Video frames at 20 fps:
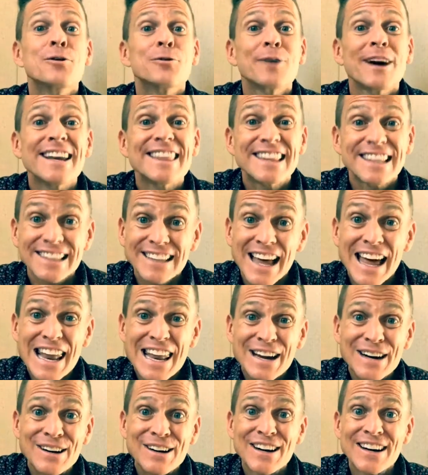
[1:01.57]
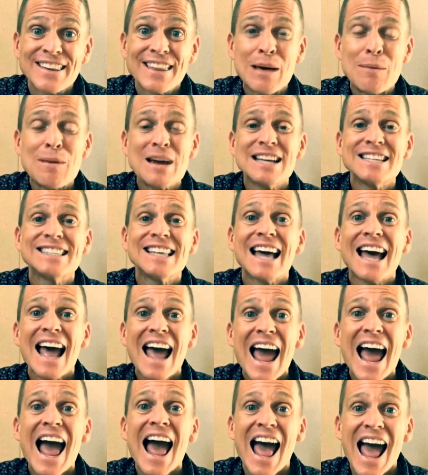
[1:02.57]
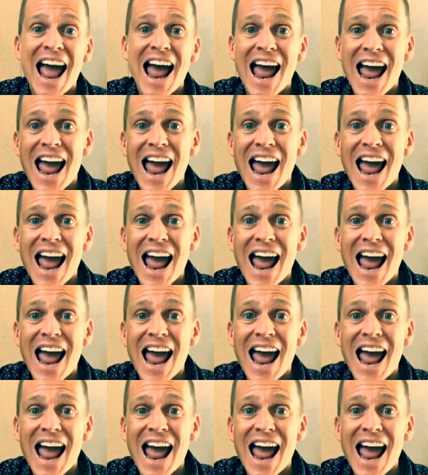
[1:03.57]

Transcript: Right? The leather that makes that a a